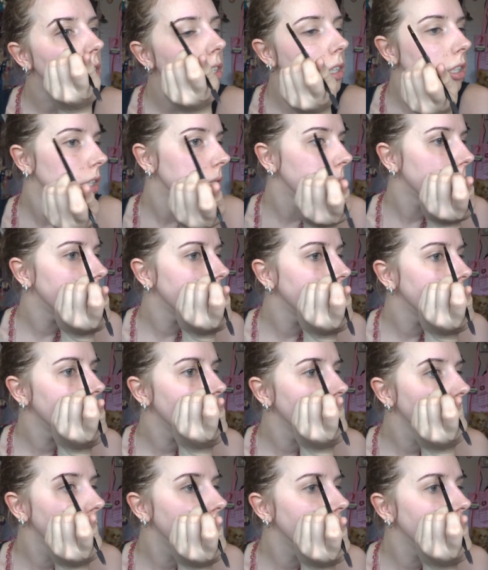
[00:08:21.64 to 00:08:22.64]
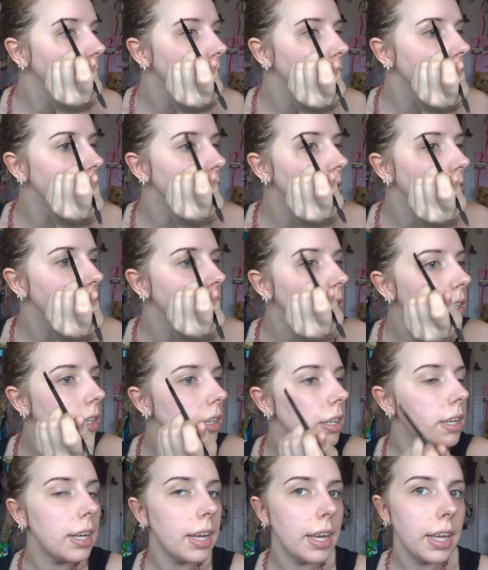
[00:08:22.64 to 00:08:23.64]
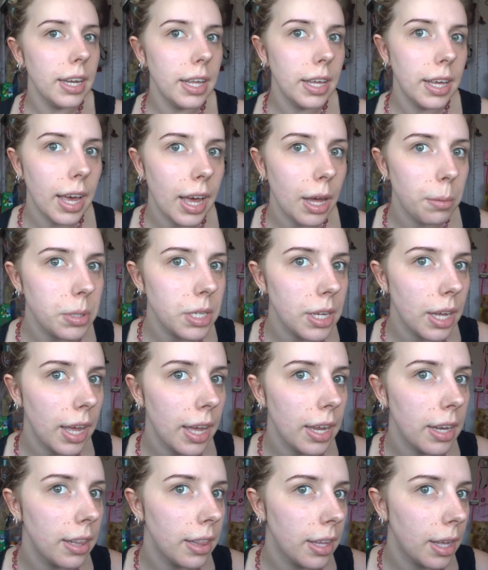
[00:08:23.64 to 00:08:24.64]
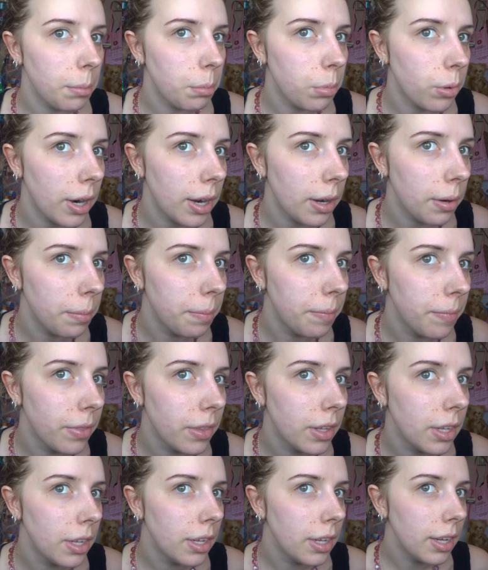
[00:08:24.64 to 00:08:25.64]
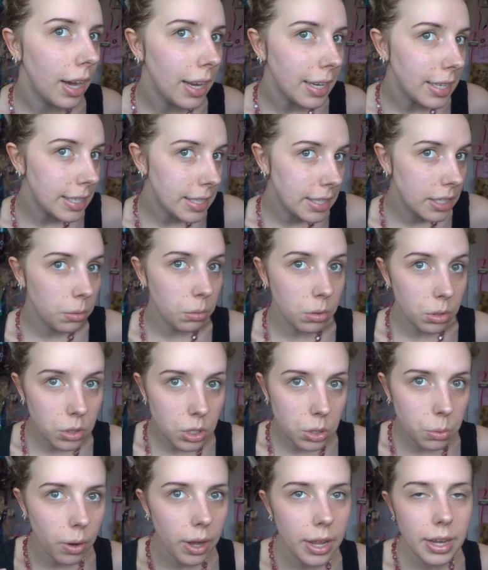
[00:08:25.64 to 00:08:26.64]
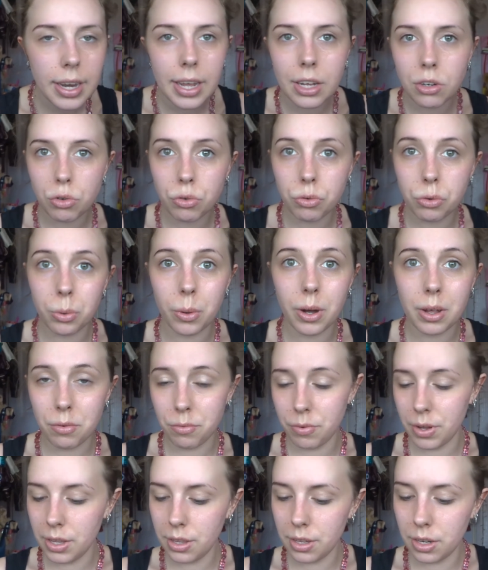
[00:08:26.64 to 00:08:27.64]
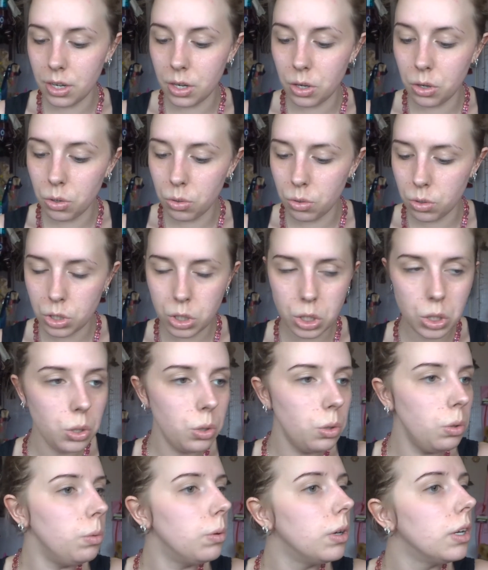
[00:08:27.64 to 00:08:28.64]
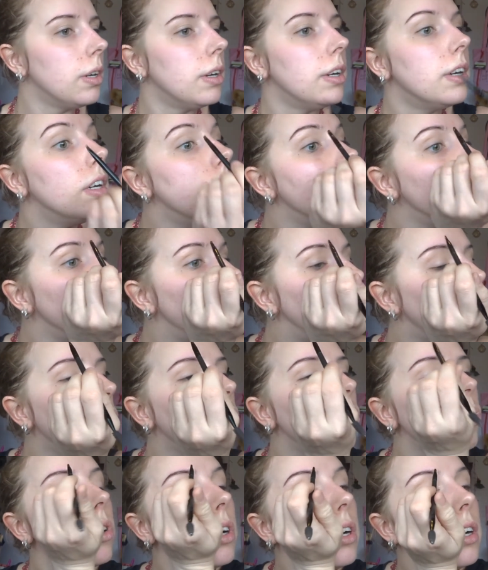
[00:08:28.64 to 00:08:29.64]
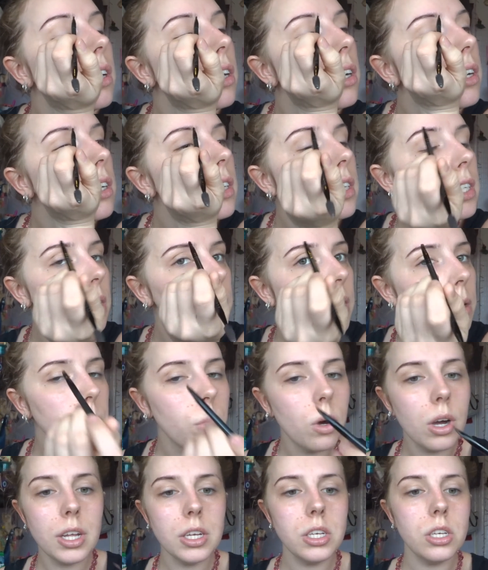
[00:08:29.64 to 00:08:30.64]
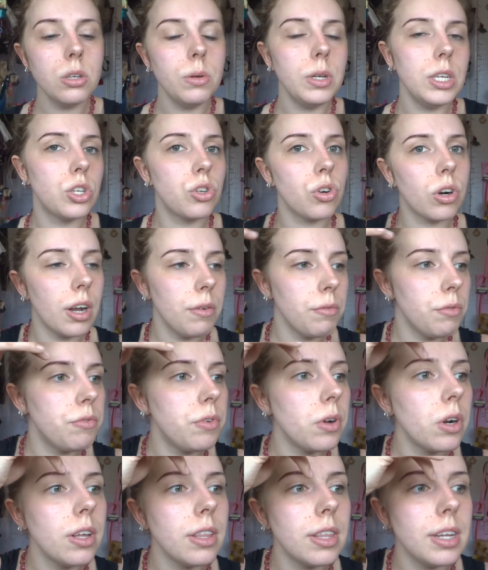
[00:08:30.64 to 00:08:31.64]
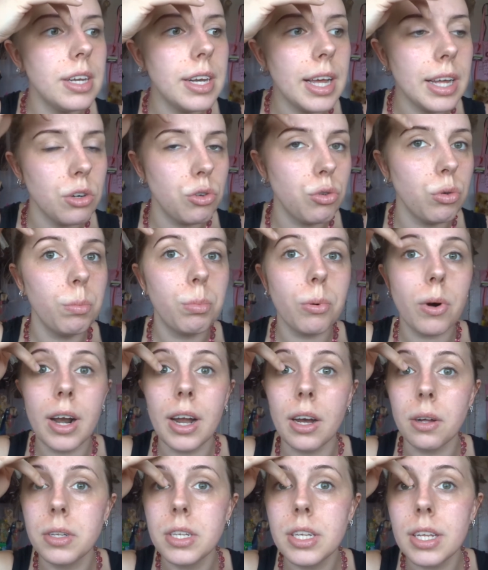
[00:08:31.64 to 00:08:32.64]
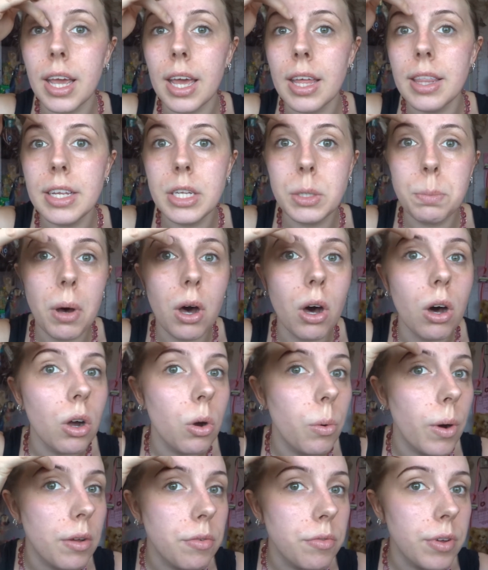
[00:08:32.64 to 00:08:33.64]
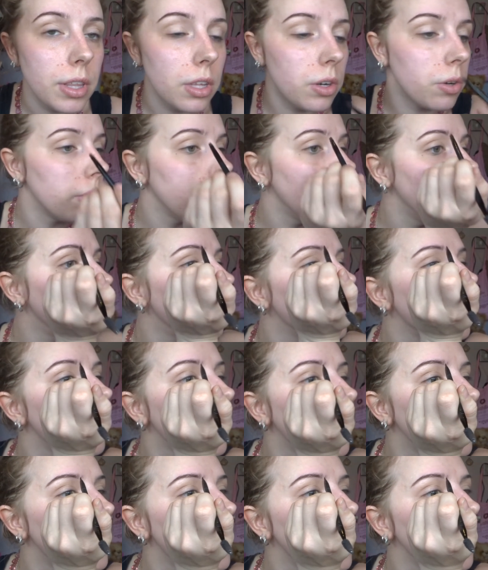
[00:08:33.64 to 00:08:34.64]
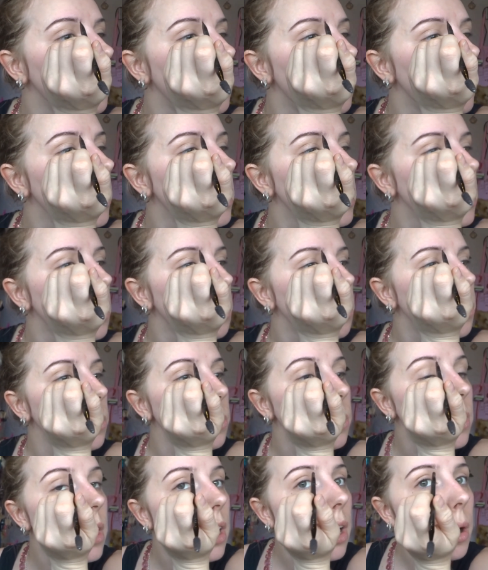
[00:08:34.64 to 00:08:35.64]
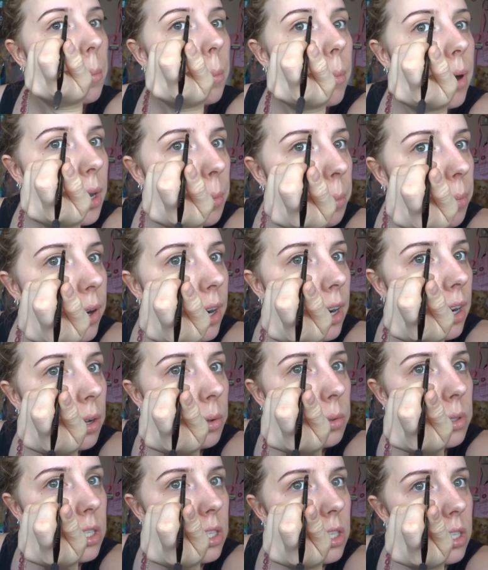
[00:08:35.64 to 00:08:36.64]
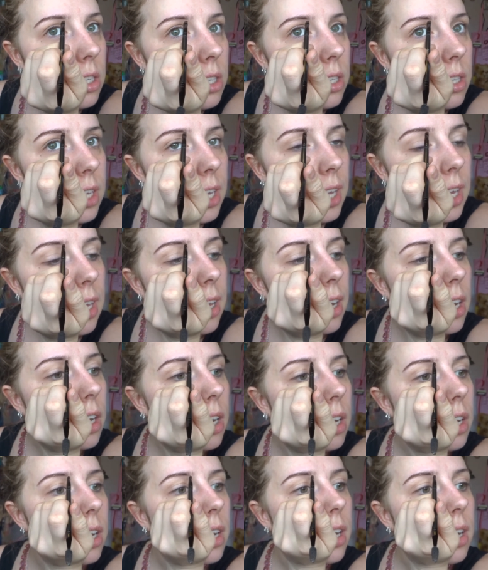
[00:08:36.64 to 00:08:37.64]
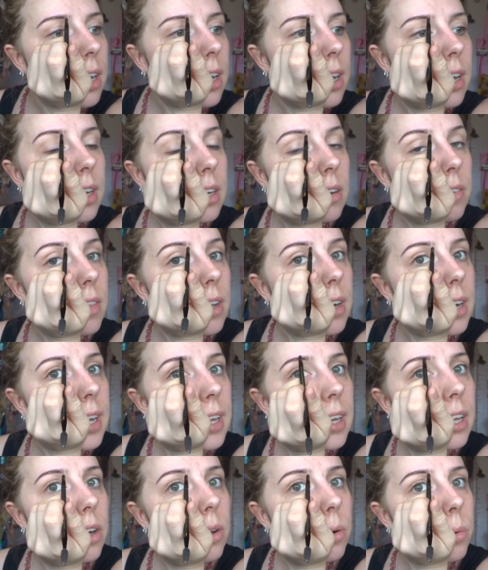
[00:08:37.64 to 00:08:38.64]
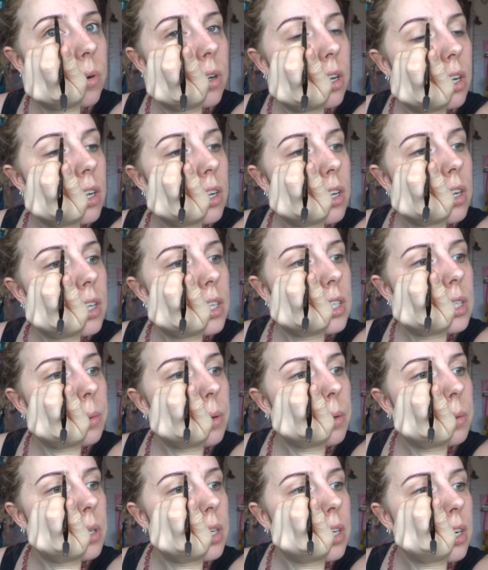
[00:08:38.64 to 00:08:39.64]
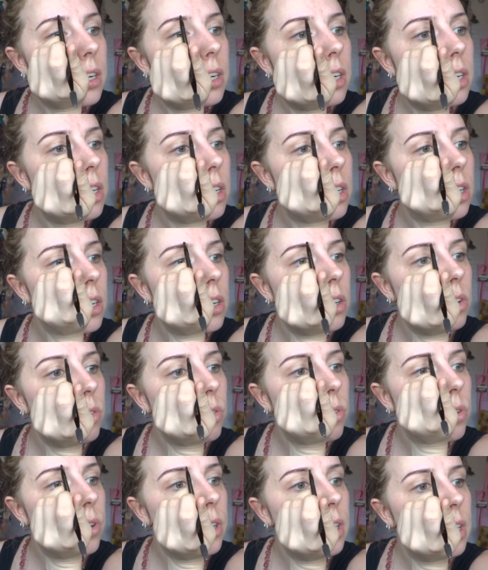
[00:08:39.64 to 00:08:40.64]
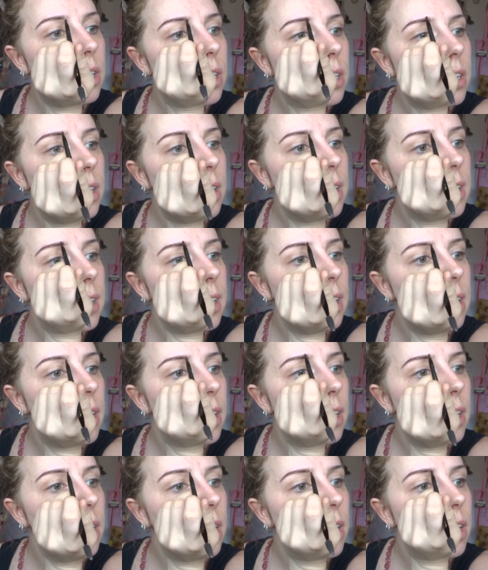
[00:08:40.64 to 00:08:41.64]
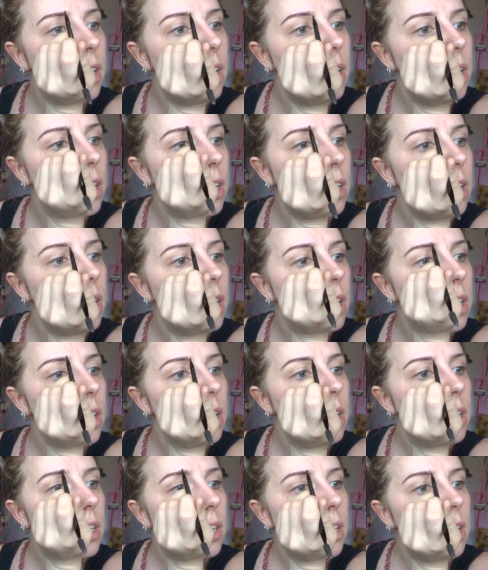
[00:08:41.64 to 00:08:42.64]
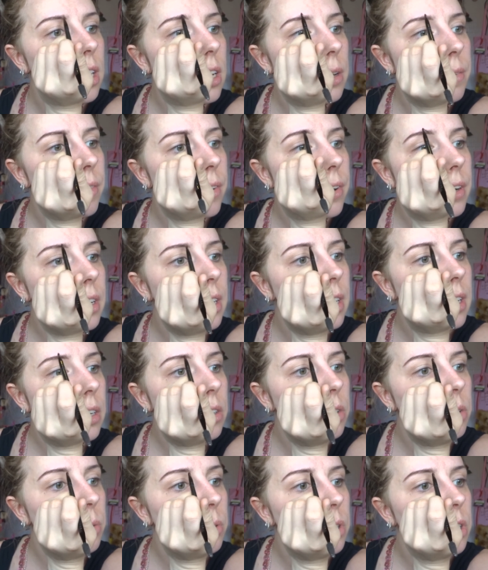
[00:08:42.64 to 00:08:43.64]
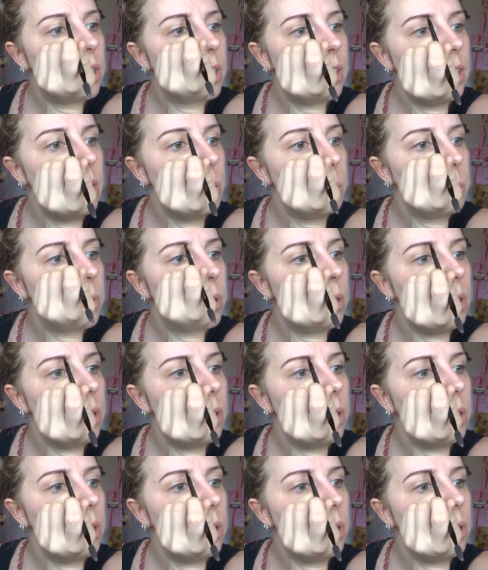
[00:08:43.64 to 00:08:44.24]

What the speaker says: So I've now filled in any gaps I had in that brow, and it still looks quite natural, quite feathered, not too drawn. So then what I do is try and follow the natural brow to get this part quite feathered on the inner side. So for example, my brows here are kind of diagonal, so I'll start drawing diagonally to get a very natural shape.